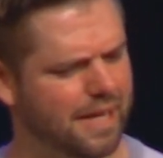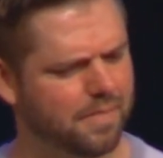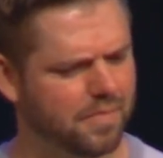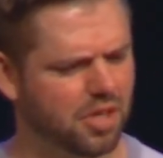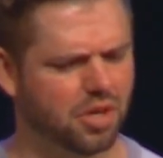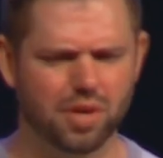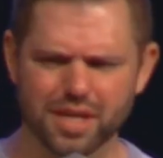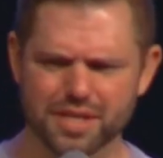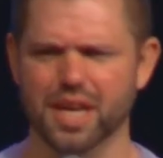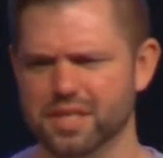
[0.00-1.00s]
Um, you're
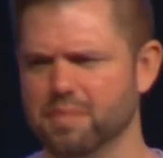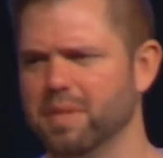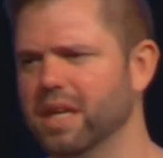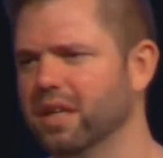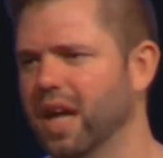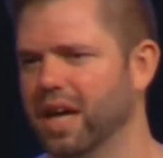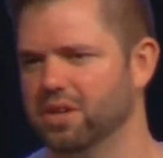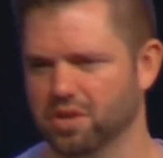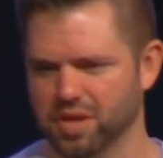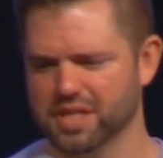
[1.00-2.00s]
criticizing me a
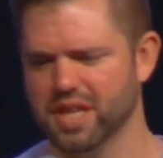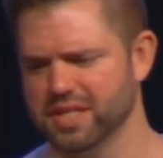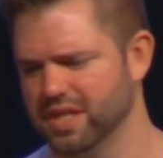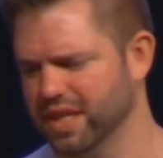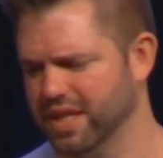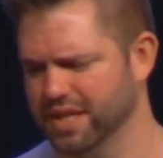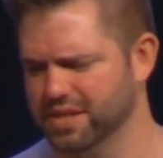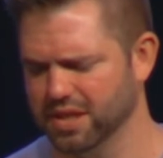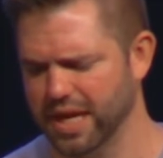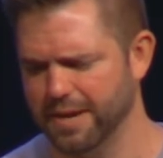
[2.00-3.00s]
lot. You're criticizing the
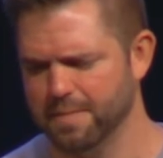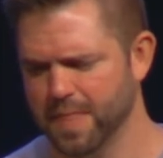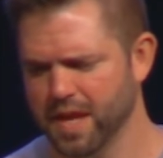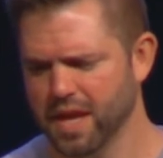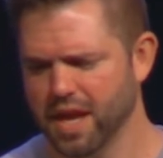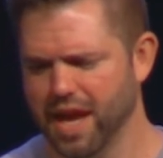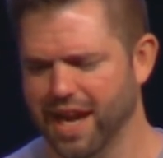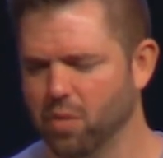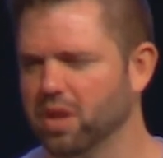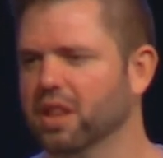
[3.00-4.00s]
kids a lot.
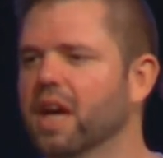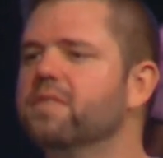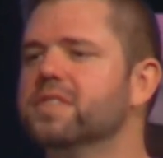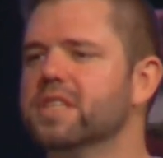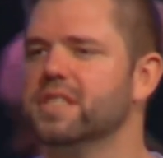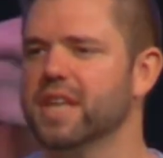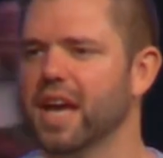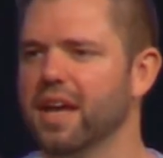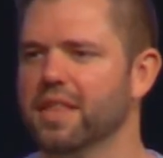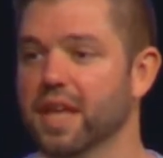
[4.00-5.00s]
And I would love to
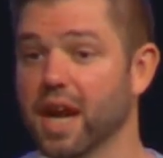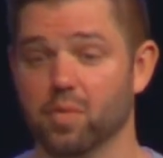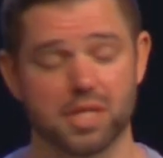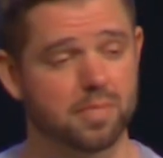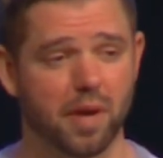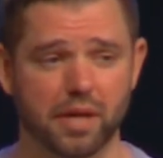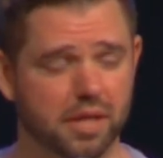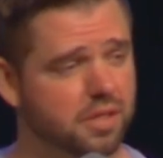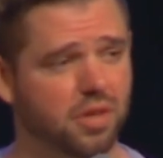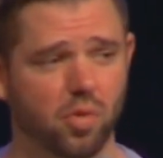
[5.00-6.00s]
say that I
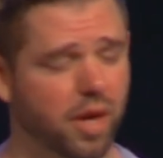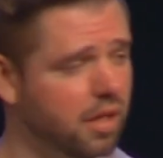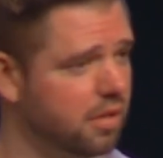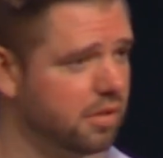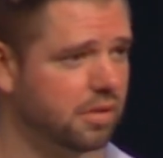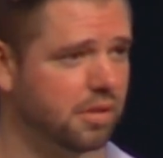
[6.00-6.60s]
responded so well.